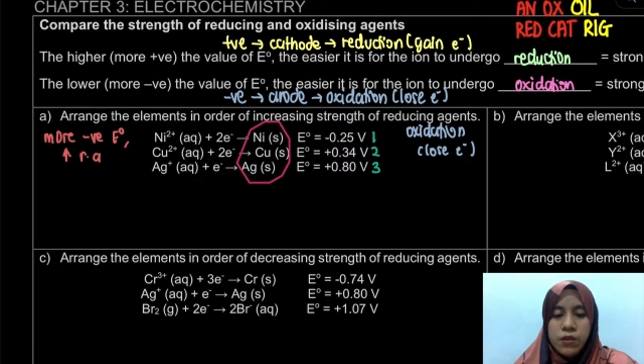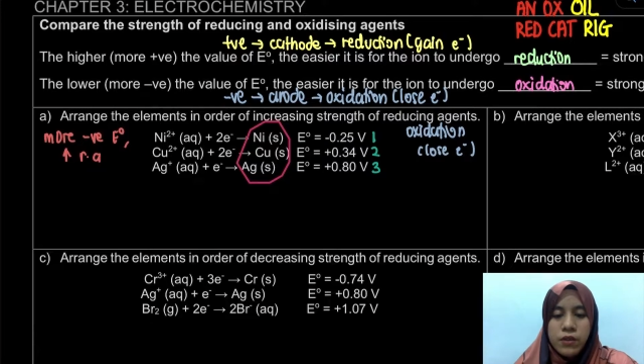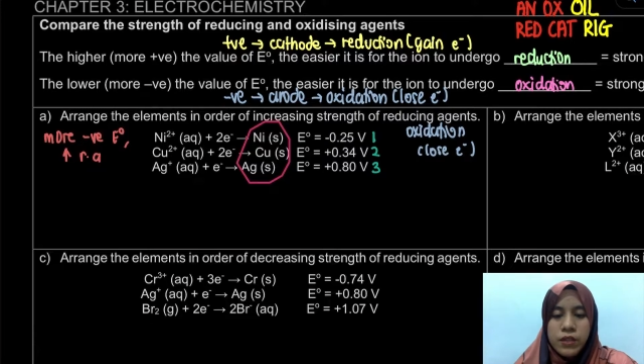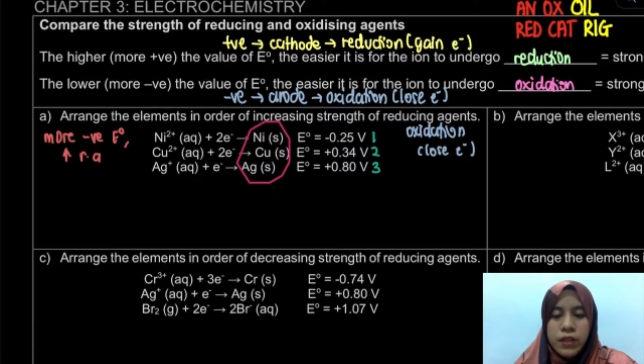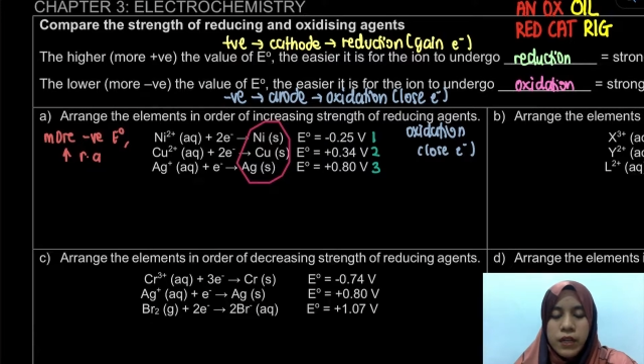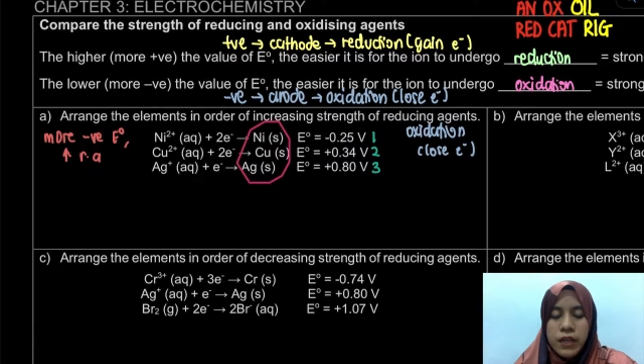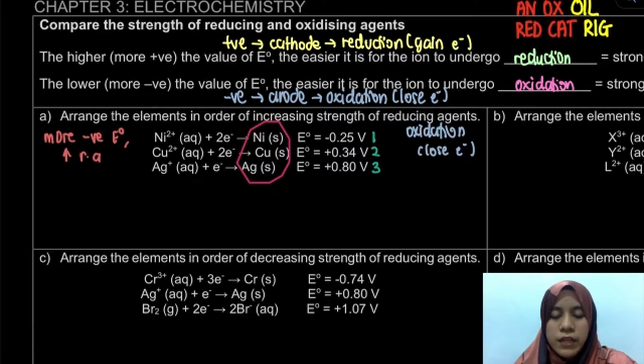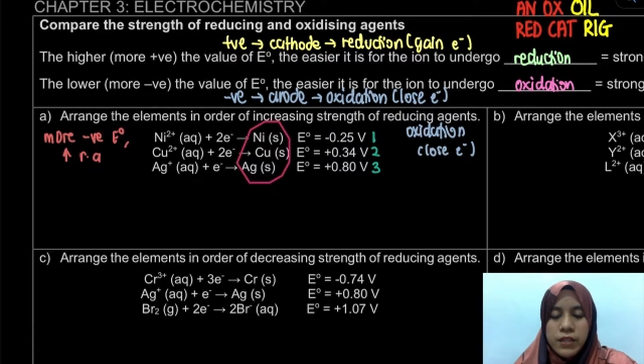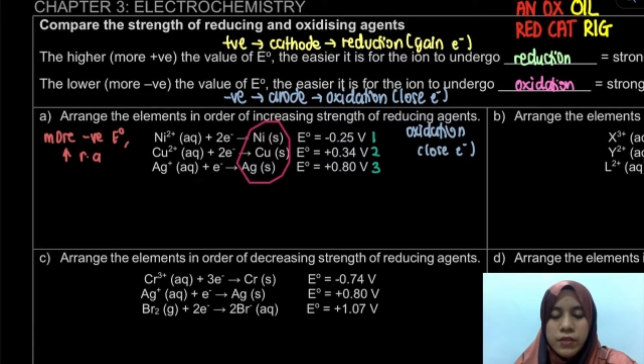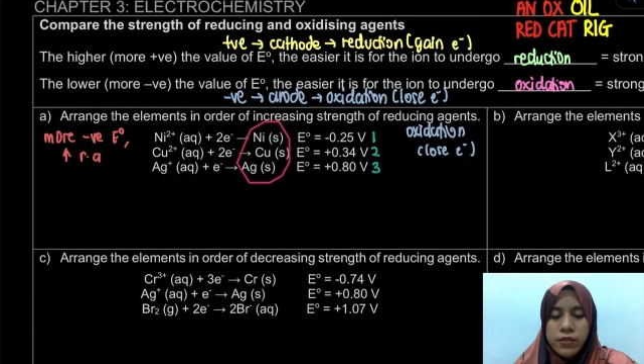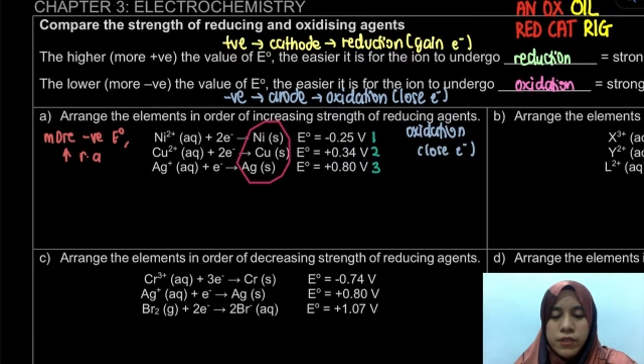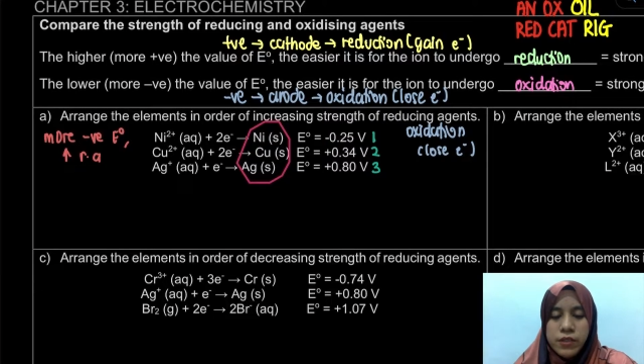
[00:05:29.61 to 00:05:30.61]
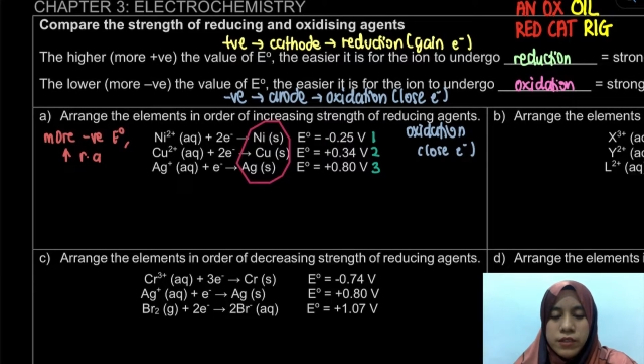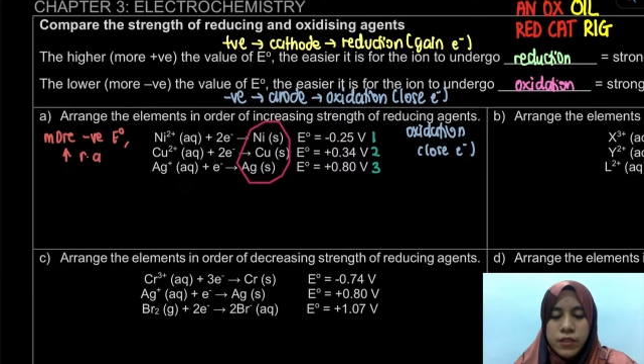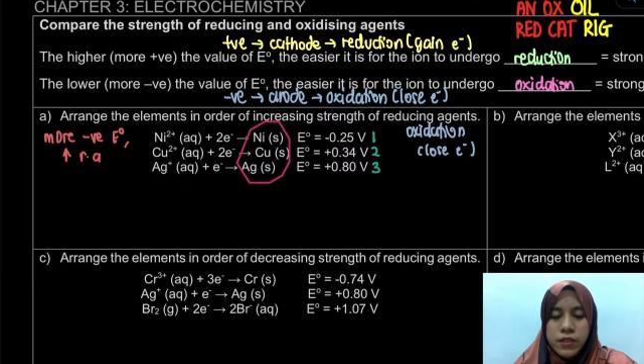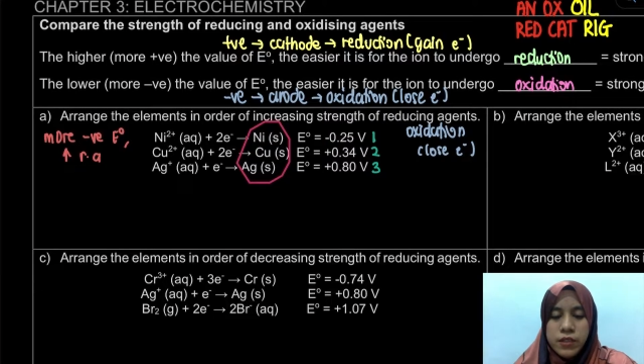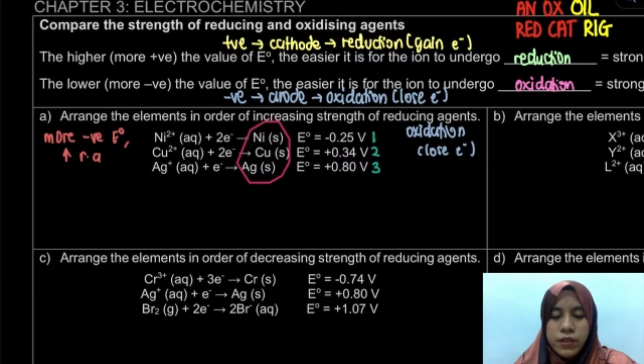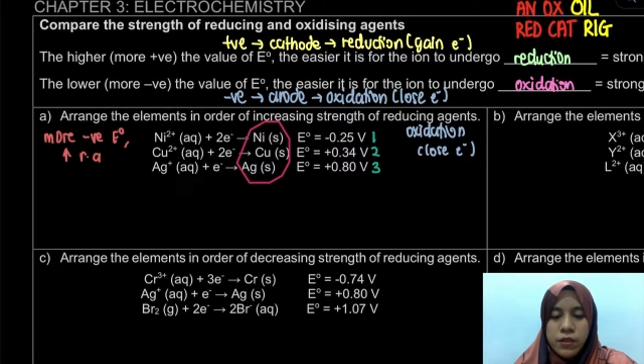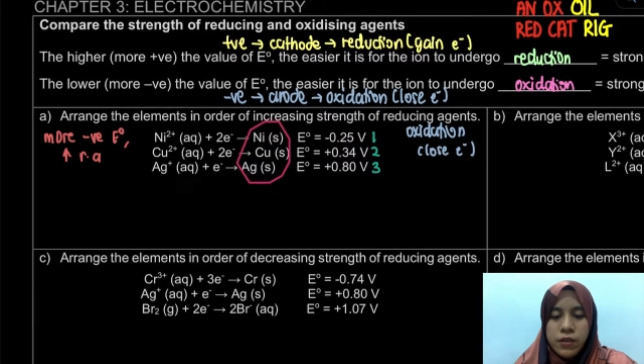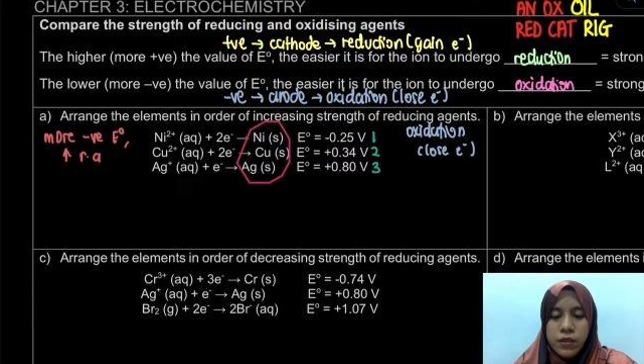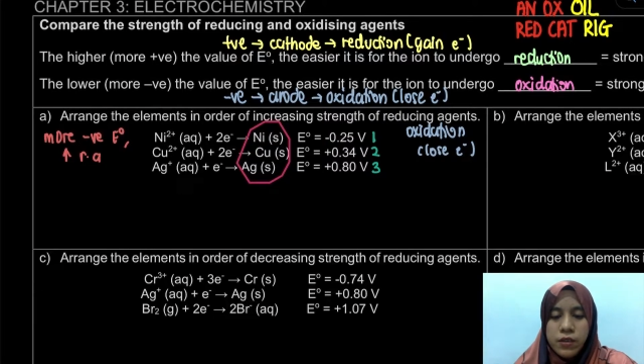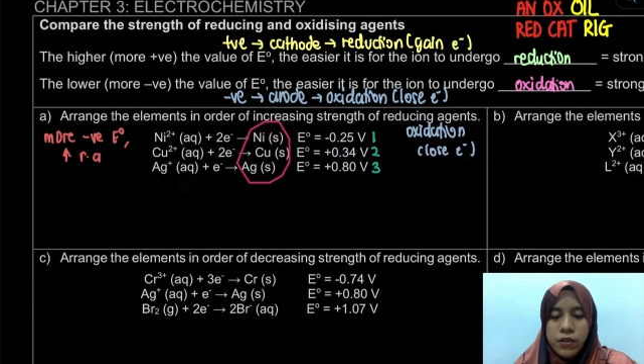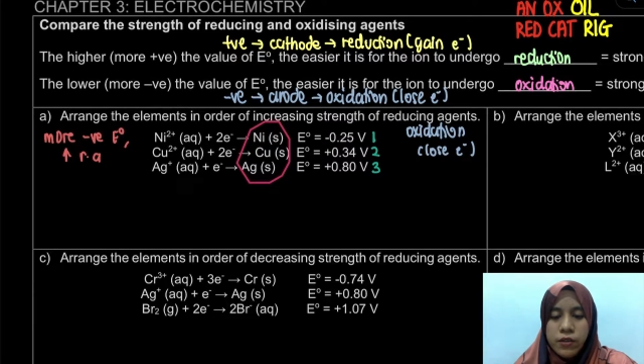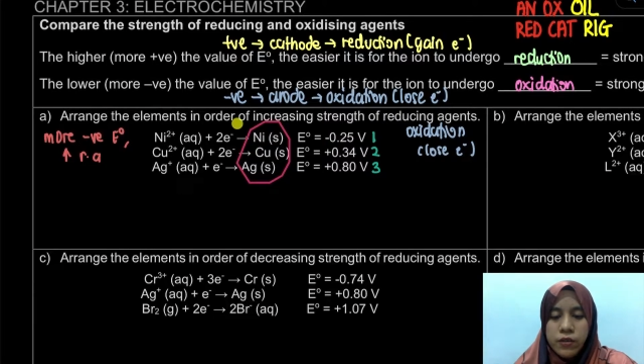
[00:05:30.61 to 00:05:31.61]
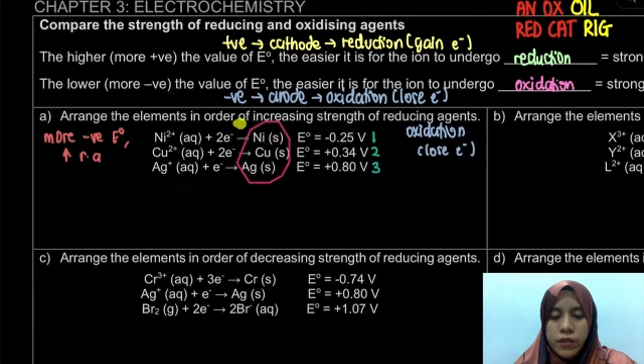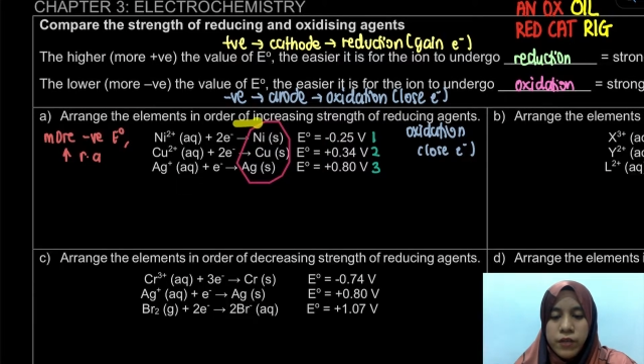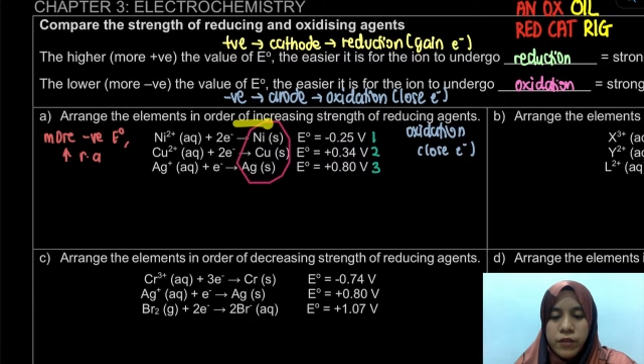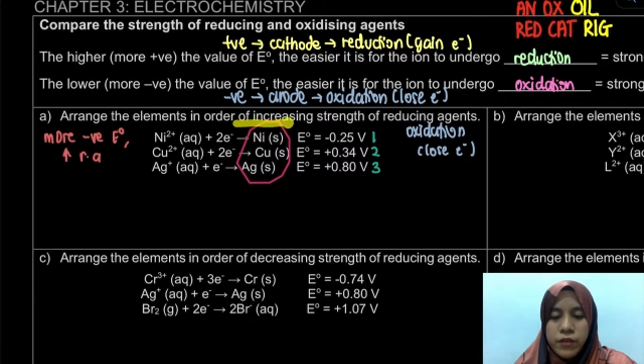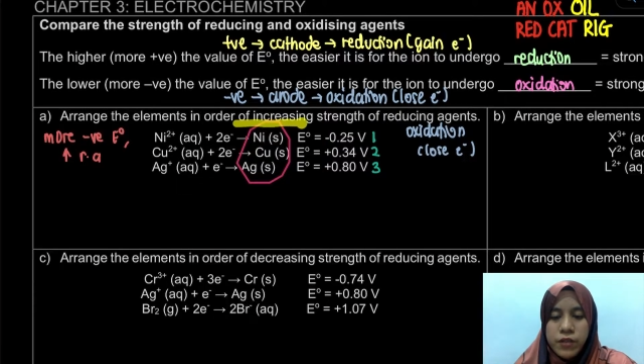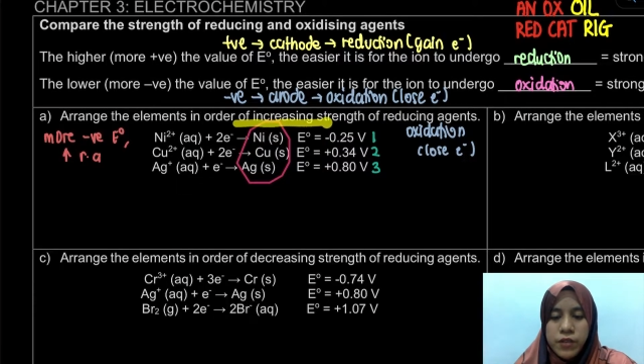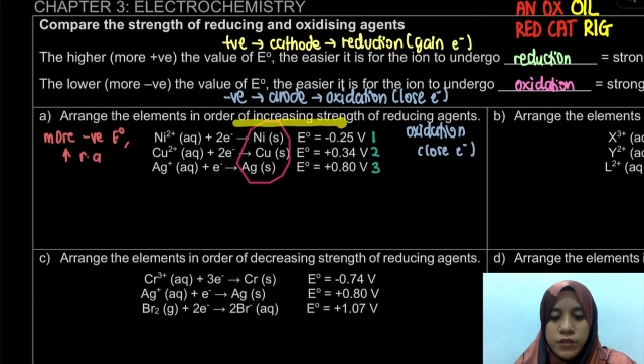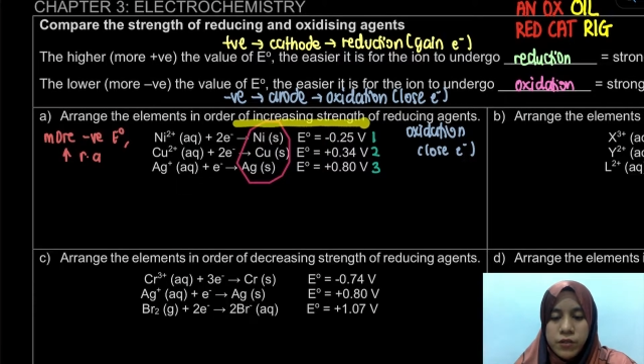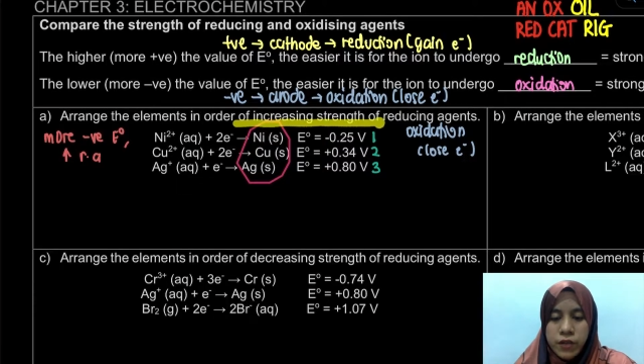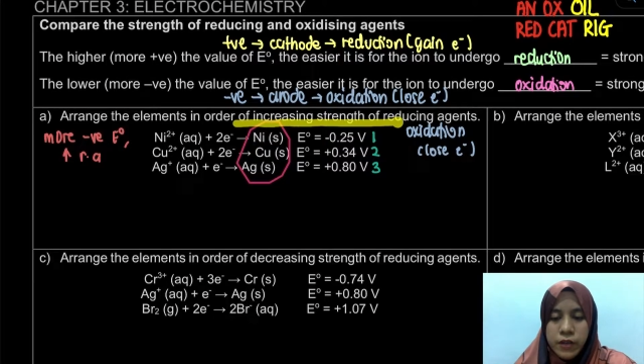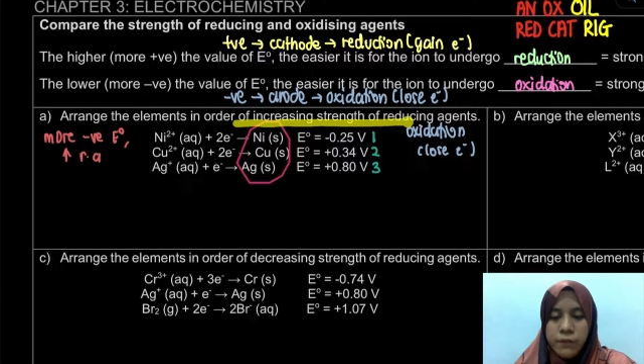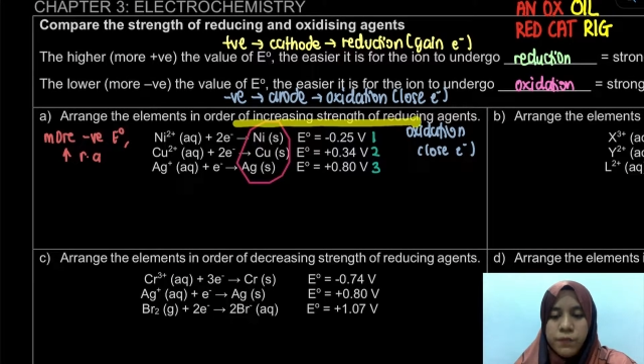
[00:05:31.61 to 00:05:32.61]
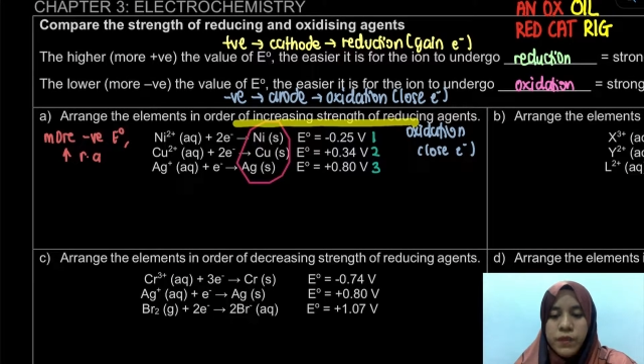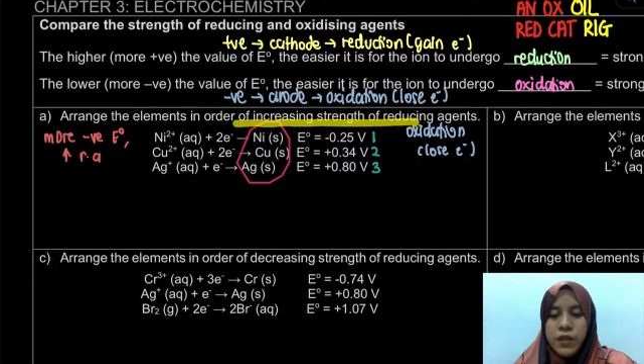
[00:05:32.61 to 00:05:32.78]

arrange it in the order of increasing strength.